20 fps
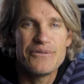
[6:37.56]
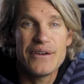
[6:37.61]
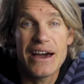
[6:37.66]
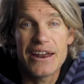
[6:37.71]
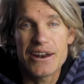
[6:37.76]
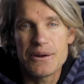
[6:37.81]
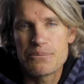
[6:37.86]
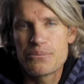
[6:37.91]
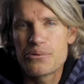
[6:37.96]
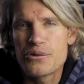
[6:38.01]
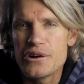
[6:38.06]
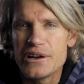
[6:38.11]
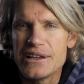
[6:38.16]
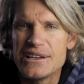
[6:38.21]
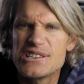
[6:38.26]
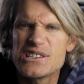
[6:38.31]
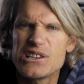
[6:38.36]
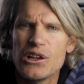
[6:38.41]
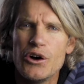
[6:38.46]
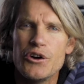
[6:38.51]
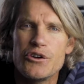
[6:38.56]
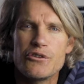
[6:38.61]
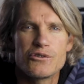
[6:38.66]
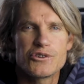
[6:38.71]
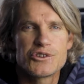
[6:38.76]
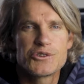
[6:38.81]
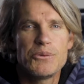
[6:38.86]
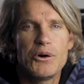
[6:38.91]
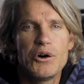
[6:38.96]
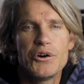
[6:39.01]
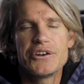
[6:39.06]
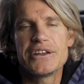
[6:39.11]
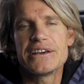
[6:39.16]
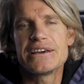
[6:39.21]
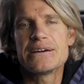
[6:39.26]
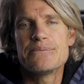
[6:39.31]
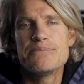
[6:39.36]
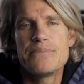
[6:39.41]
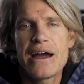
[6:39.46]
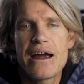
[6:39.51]
found it pretty slow to respond in
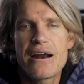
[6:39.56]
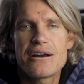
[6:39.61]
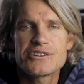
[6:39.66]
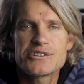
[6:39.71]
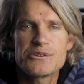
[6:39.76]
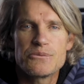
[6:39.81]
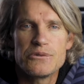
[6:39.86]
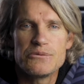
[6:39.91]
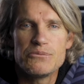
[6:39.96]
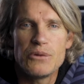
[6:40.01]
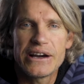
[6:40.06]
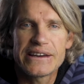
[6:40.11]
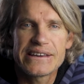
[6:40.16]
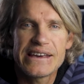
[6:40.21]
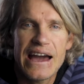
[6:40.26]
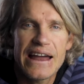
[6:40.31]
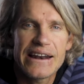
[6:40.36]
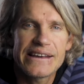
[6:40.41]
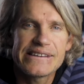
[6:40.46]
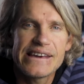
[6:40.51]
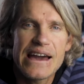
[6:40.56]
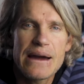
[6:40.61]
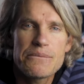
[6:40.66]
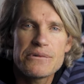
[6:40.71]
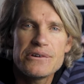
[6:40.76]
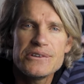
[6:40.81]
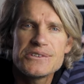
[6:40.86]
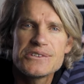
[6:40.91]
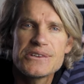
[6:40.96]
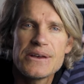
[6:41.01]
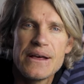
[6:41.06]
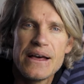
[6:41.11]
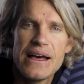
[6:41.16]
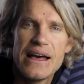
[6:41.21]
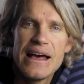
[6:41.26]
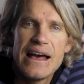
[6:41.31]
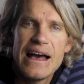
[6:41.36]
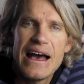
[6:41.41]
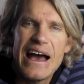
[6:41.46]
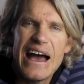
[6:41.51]
comparison with my Canon cameras.
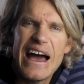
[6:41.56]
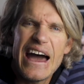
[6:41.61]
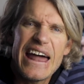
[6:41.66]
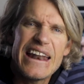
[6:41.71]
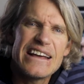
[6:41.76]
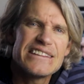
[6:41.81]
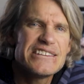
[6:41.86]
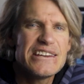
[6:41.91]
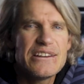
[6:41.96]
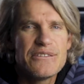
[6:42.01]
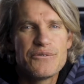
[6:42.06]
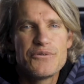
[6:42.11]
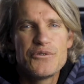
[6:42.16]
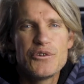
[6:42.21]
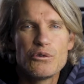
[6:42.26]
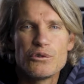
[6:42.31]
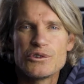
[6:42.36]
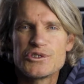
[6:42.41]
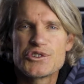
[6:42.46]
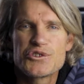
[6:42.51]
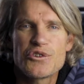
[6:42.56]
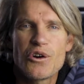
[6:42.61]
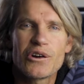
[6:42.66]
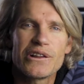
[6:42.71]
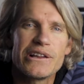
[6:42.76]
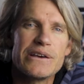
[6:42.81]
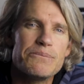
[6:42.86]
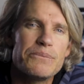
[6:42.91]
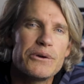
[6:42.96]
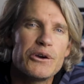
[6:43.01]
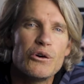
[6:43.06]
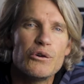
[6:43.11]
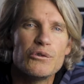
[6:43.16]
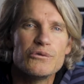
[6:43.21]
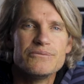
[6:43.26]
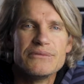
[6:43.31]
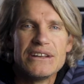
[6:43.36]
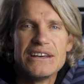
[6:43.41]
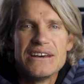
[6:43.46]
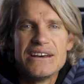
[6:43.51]
And it didn't feel as strongly
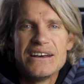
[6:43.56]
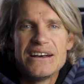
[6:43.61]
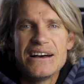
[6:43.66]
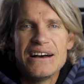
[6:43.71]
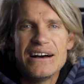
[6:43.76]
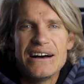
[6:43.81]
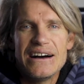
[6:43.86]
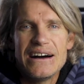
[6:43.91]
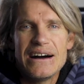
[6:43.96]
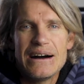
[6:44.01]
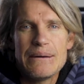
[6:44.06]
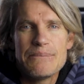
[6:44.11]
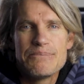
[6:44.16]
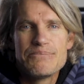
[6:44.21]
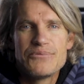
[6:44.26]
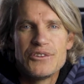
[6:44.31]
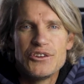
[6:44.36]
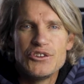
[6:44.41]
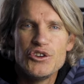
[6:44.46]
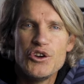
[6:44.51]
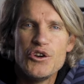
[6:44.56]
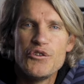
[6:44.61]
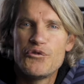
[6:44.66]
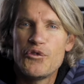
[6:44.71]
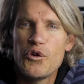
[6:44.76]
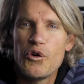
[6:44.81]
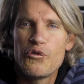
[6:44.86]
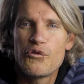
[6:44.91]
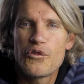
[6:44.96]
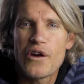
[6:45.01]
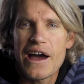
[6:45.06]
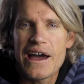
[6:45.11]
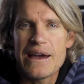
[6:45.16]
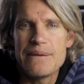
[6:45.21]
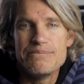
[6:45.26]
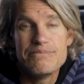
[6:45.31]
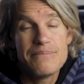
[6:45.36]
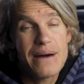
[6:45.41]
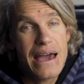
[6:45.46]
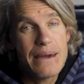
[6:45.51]
built. The new full
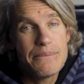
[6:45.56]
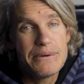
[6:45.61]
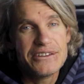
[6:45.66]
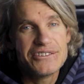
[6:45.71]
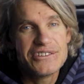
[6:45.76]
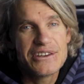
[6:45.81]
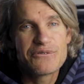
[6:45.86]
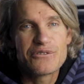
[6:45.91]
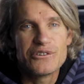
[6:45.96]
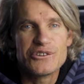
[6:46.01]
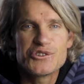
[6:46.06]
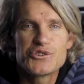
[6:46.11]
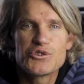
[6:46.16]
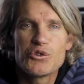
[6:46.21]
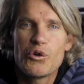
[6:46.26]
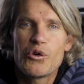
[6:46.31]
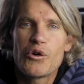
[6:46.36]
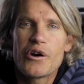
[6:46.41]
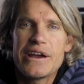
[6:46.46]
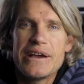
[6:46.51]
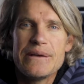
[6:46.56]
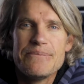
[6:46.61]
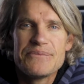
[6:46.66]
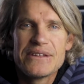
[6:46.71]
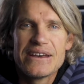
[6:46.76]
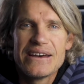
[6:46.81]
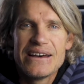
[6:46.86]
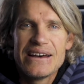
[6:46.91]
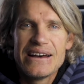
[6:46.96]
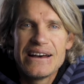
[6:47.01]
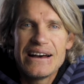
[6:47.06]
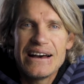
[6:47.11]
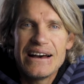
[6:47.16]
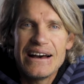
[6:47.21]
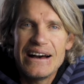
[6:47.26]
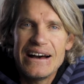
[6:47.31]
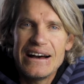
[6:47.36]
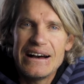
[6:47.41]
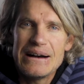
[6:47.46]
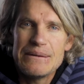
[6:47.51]
frame may be a different story,
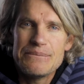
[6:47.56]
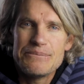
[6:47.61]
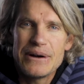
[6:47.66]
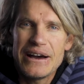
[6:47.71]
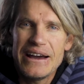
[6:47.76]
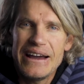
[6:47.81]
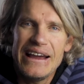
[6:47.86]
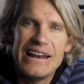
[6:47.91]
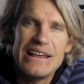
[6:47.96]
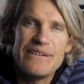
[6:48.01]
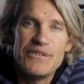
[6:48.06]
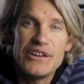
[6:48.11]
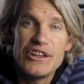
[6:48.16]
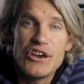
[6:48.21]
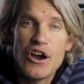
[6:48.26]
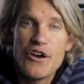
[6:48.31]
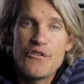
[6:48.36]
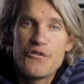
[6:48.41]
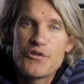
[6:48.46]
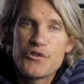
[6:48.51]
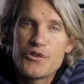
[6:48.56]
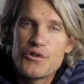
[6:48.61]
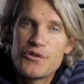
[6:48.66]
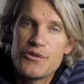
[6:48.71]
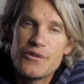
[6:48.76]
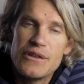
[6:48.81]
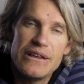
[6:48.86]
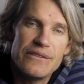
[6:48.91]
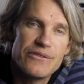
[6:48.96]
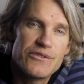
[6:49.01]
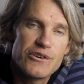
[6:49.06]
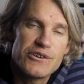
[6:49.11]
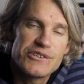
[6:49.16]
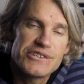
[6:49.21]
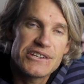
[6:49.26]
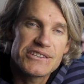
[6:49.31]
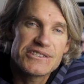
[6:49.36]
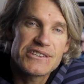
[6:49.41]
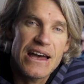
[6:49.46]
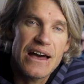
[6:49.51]
but any video
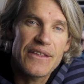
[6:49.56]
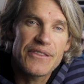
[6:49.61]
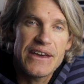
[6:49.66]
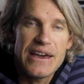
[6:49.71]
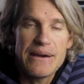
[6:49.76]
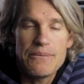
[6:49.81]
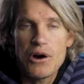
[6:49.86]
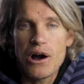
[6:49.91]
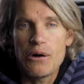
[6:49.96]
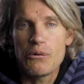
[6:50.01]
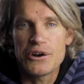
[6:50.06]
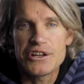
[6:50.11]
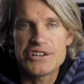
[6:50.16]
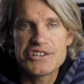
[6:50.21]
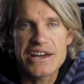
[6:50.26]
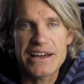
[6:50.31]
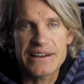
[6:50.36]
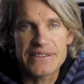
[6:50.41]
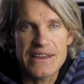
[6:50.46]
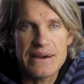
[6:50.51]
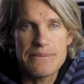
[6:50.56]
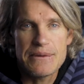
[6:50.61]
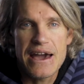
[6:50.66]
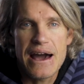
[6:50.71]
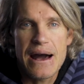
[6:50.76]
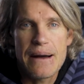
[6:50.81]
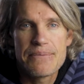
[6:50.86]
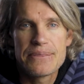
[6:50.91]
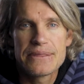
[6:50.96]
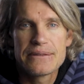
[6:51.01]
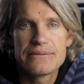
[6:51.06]
enthusiasts out there might want to check them out.